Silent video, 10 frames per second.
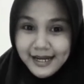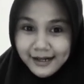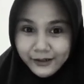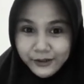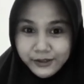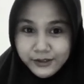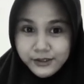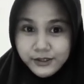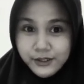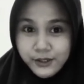A root
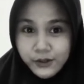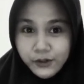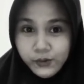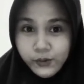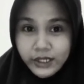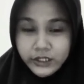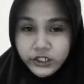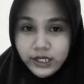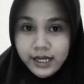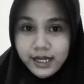to
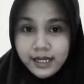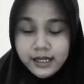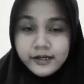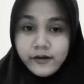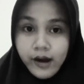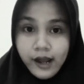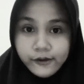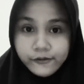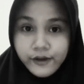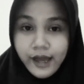which a
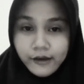derived